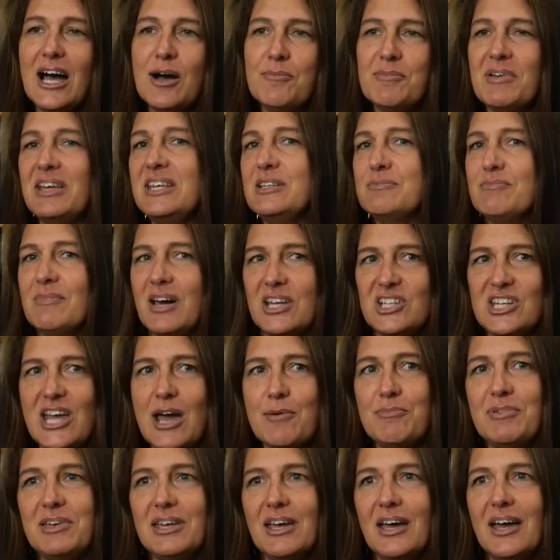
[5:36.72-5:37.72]
He's much
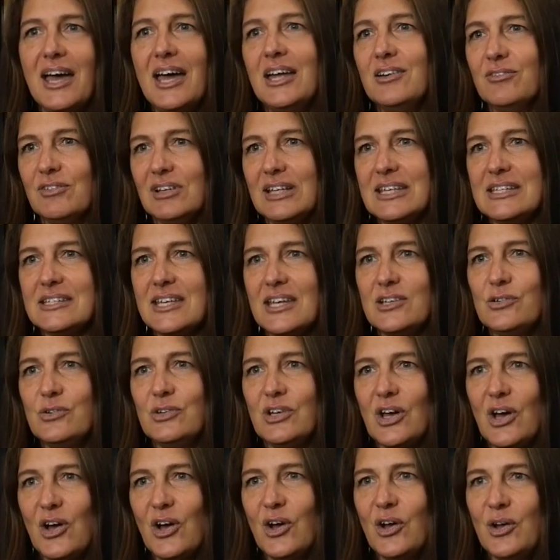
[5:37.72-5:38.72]
happier and really
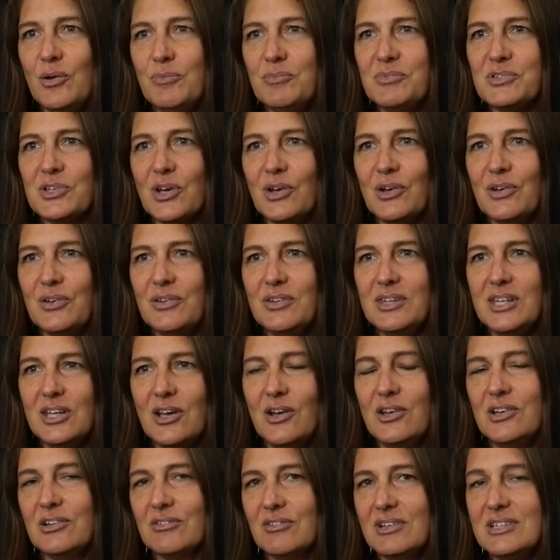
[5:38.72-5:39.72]
settled at home, so the
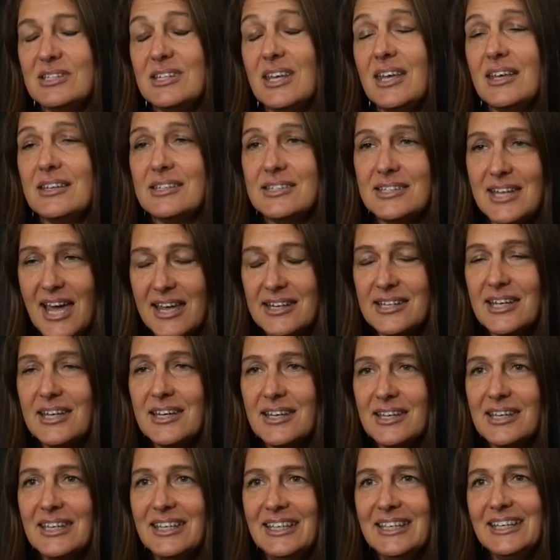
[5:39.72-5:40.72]
owner is
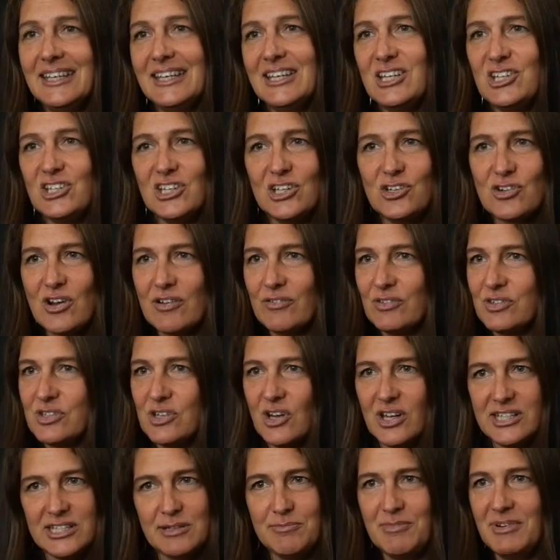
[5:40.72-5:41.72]
ecstatic. She travels
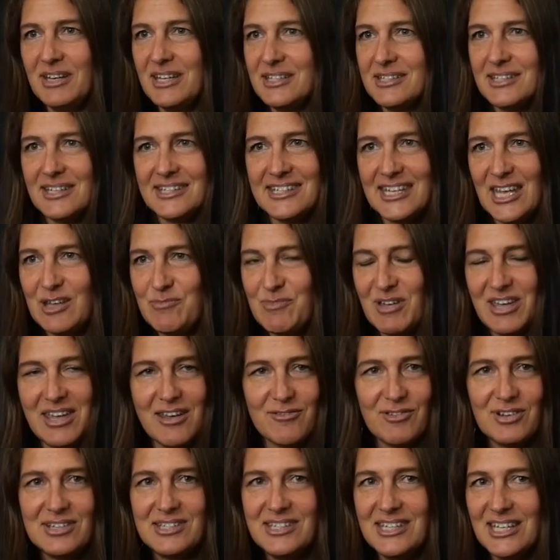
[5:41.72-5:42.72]
90 minutes to see me
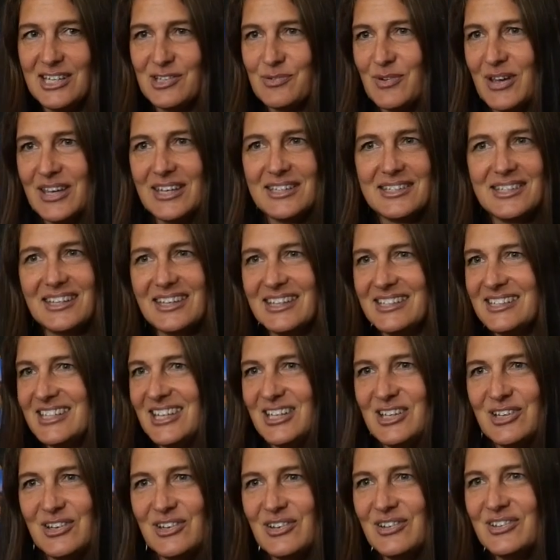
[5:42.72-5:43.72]
every 6 weeks to
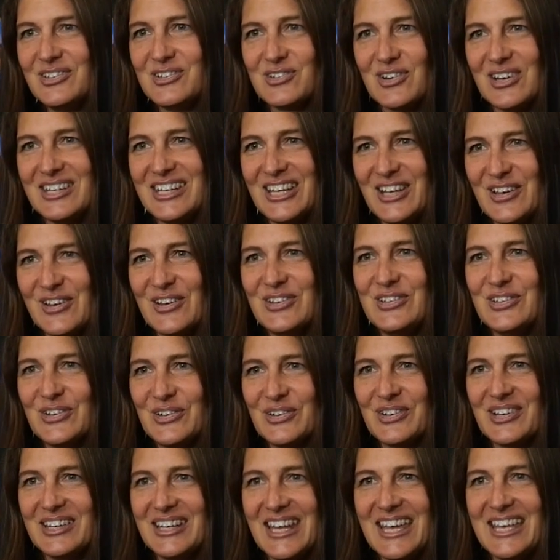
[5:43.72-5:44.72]
continue treating her
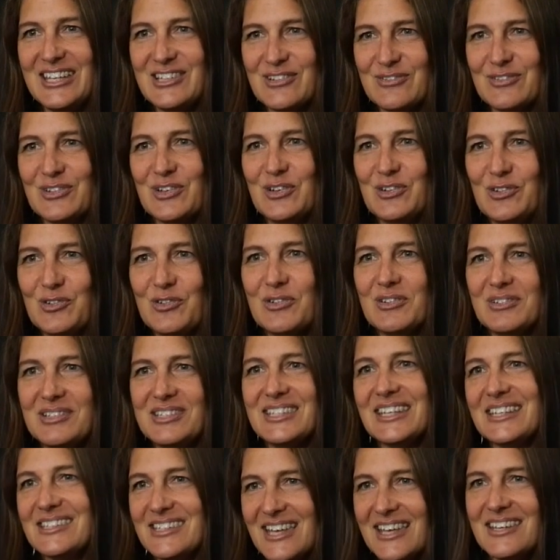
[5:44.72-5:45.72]
dog, and he's a real
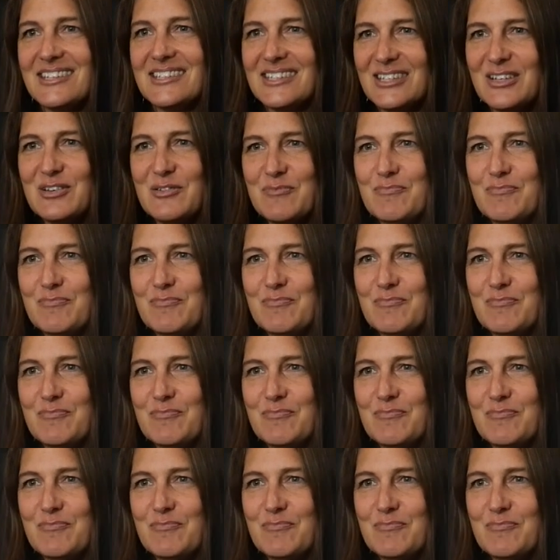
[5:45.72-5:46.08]
success.